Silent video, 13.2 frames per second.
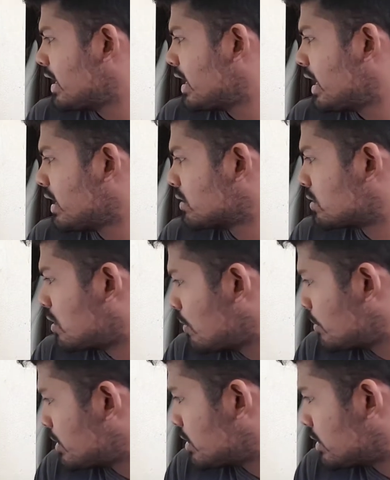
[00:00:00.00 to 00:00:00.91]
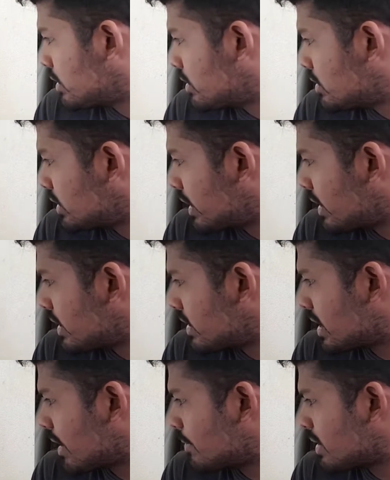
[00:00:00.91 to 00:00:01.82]
In Commander 300
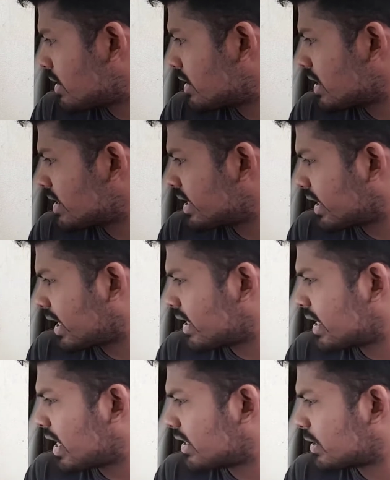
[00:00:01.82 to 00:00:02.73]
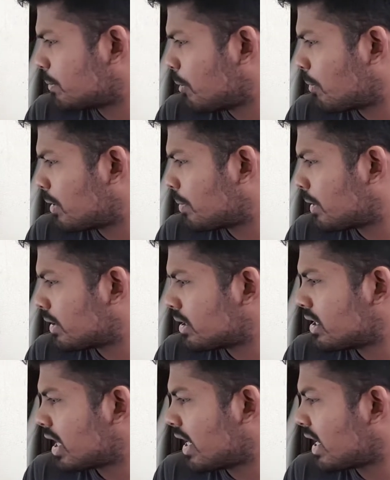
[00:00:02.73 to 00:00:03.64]
chapters, the second character
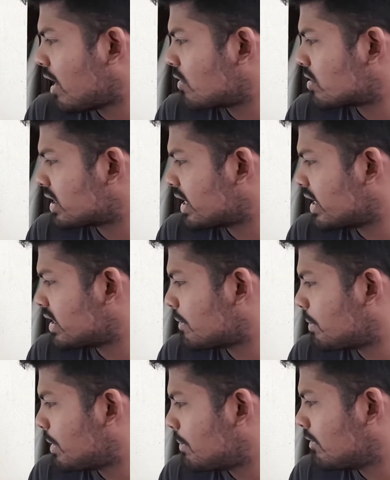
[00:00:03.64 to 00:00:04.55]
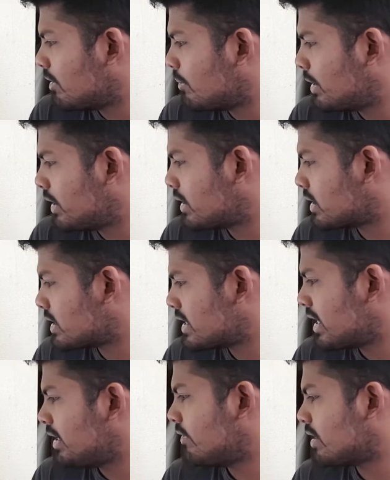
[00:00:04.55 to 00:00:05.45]
popularity announced 300 people will be
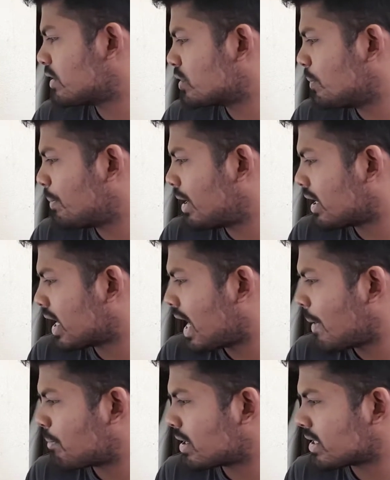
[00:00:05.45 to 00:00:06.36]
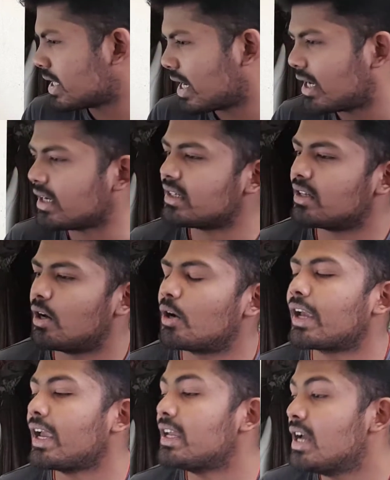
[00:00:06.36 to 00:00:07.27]
receive a super rare present.
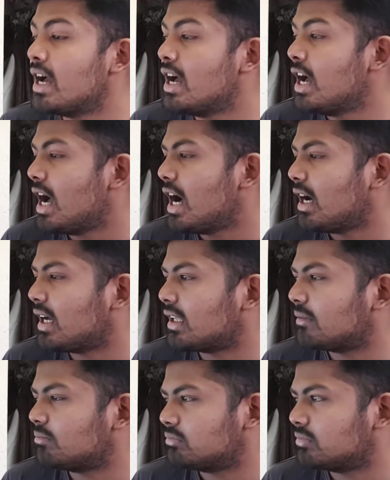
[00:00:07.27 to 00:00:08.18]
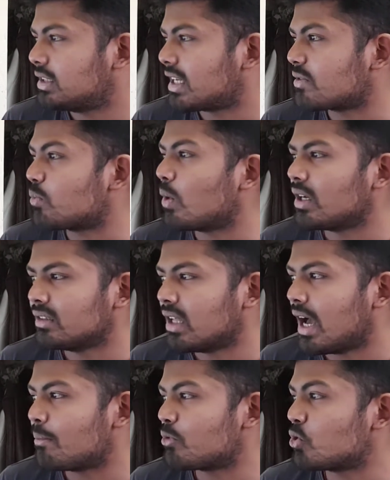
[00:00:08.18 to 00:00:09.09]
Okay, that's, well,
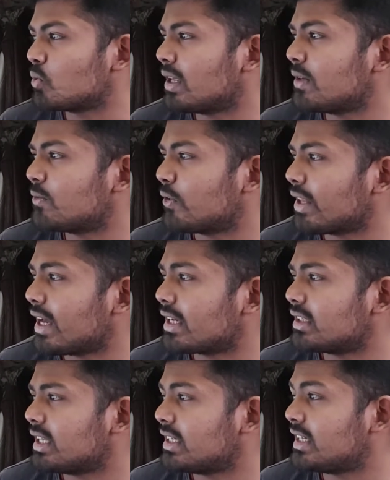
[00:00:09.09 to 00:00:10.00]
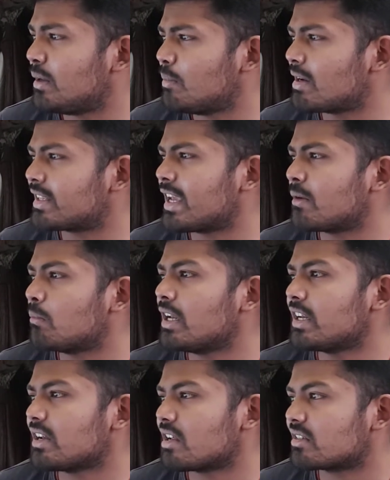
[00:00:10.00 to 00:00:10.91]
I'm too late for that. The Demon King
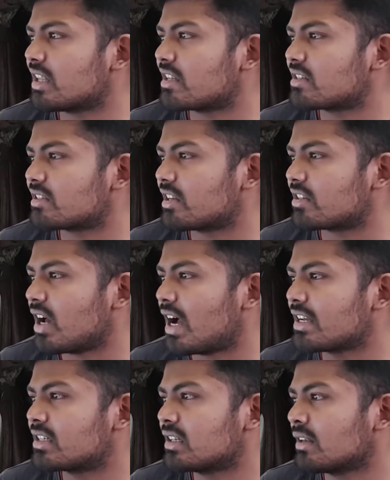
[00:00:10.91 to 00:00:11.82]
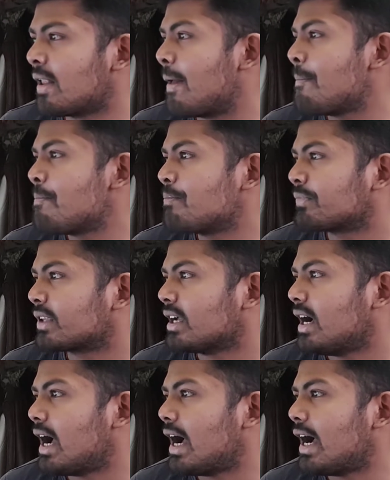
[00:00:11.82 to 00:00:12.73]
Meliodas, that's the title.
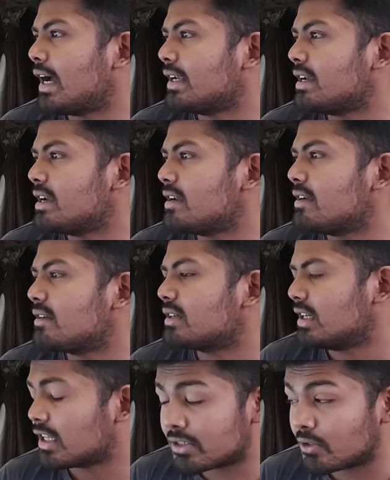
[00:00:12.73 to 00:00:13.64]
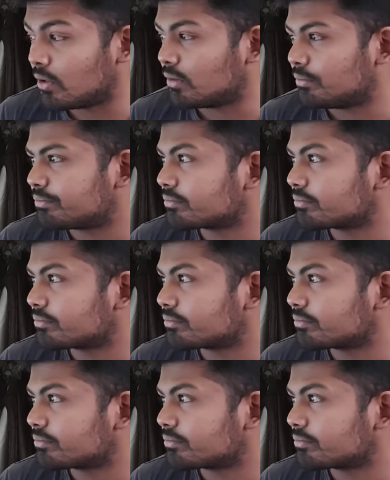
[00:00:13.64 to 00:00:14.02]
And let's go.